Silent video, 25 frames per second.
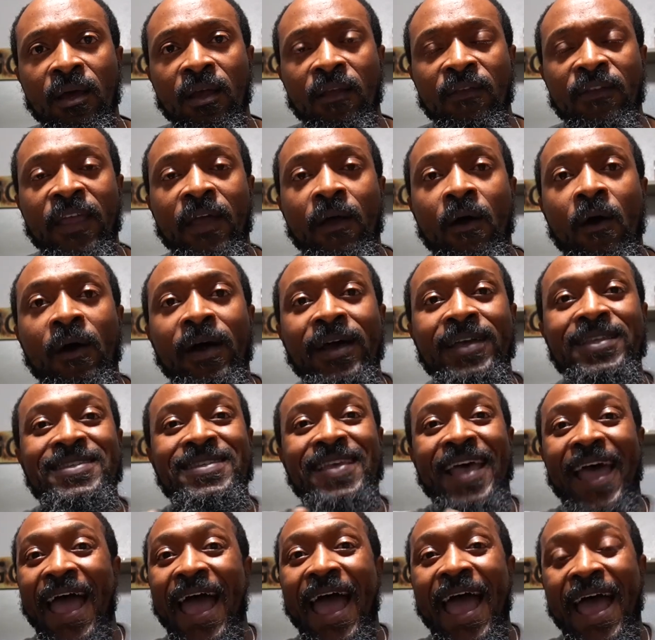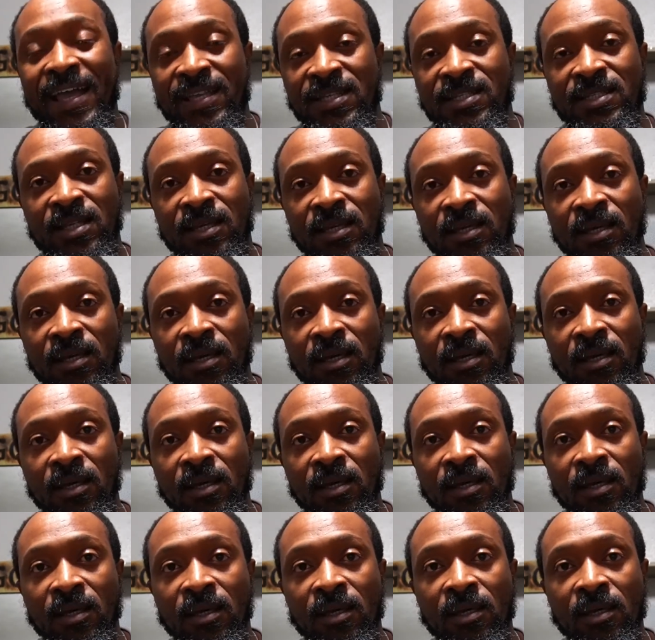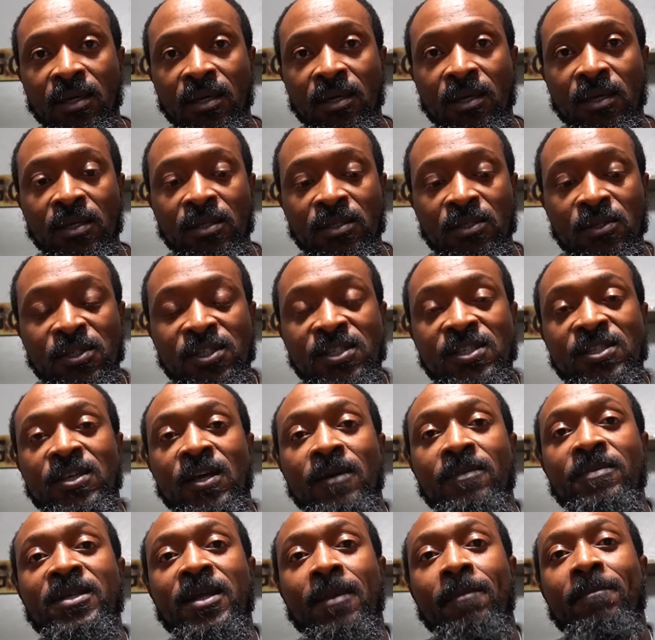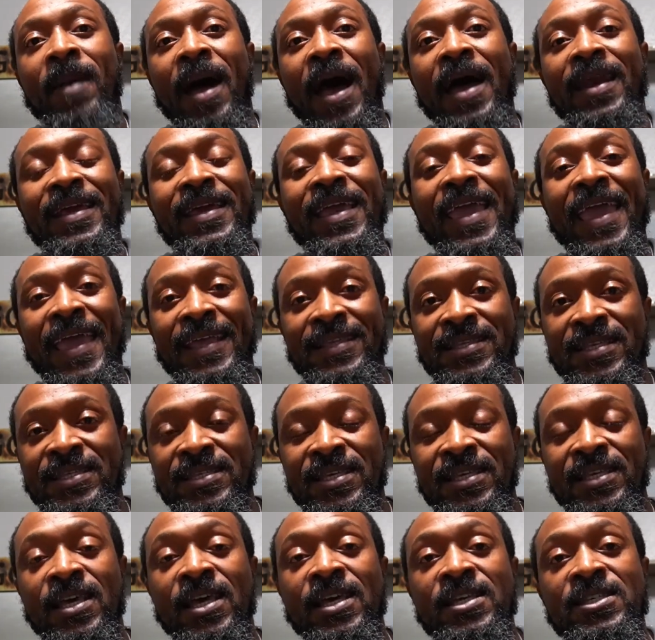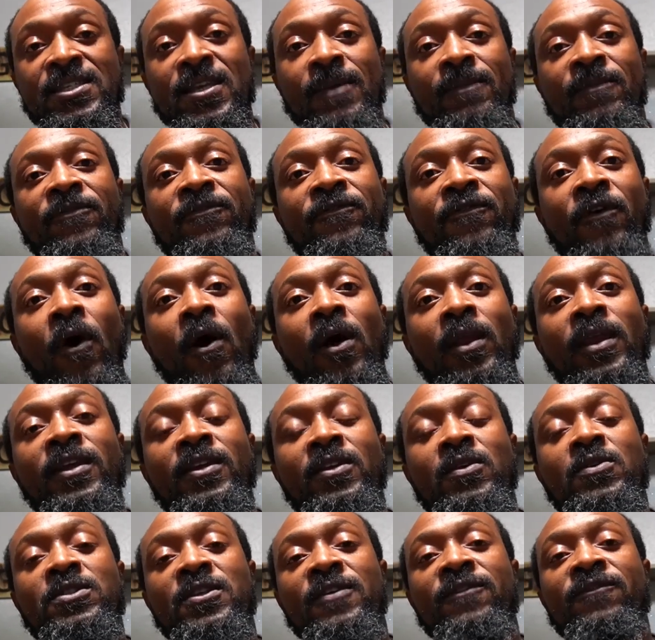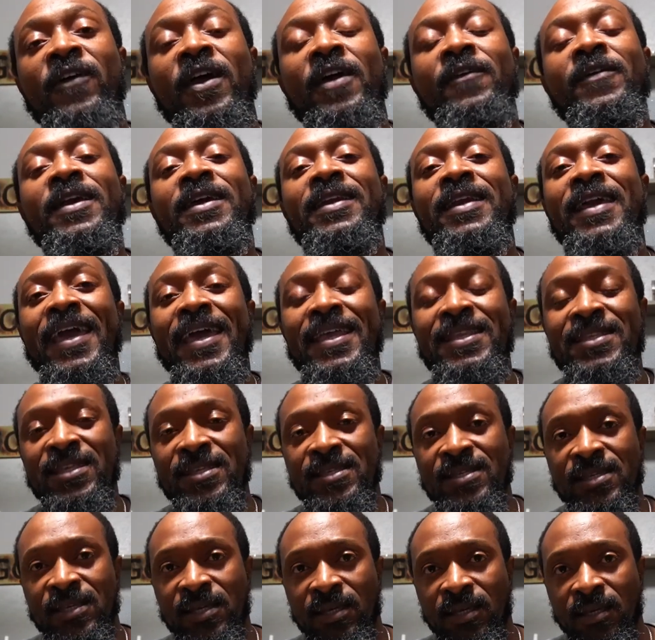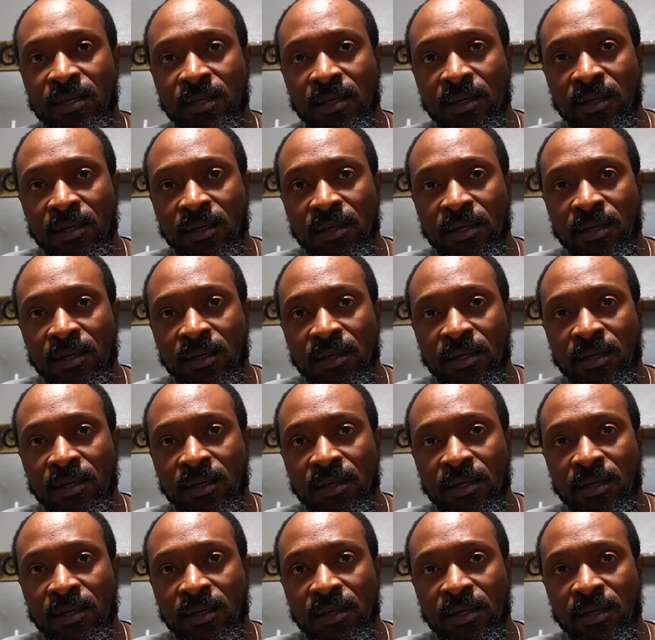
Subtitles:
they are attached to some demonic entity, some fallen Luciferian entity.